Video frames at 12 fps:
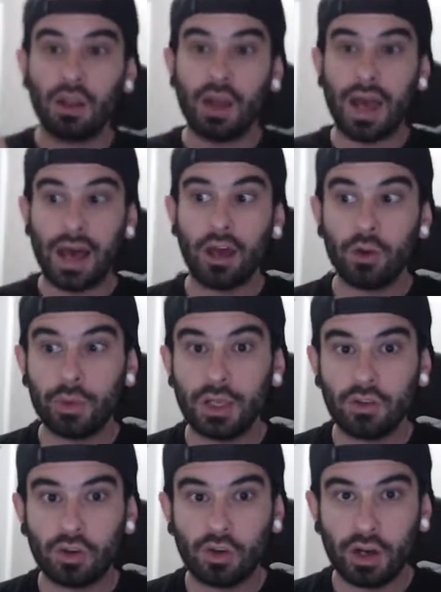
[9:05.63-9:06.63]
how do we
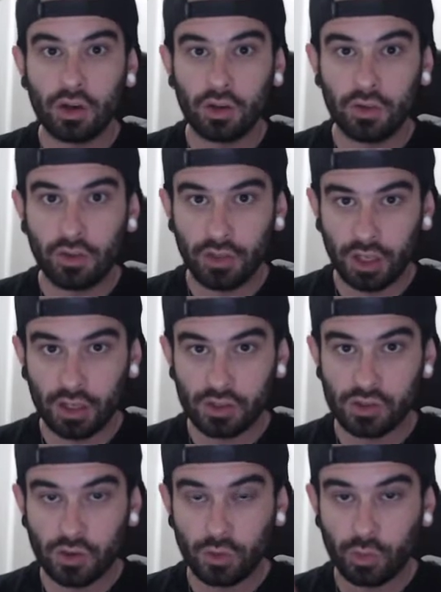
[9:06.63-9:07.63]
integrate all the things
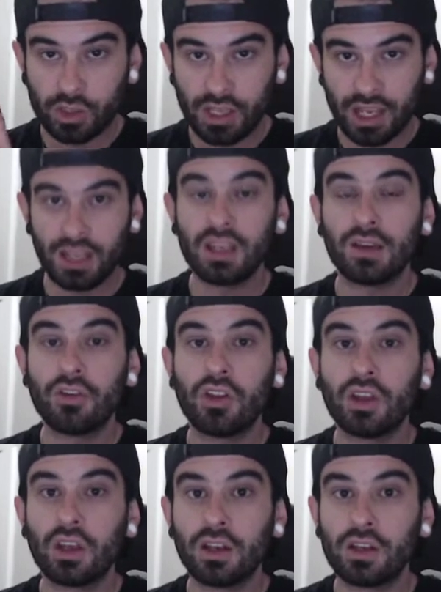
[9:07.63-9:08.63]
so that we're taking
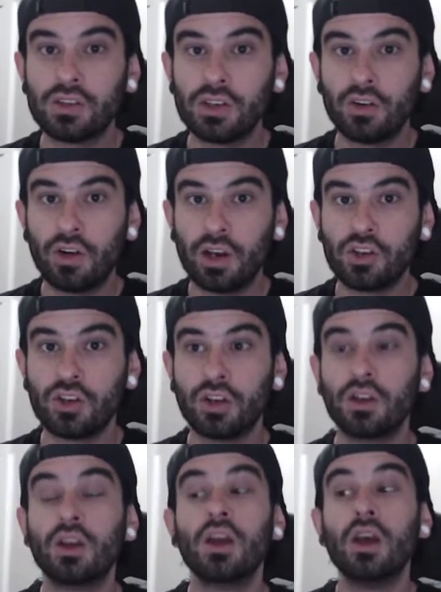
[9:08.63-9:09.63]
everything into consideration?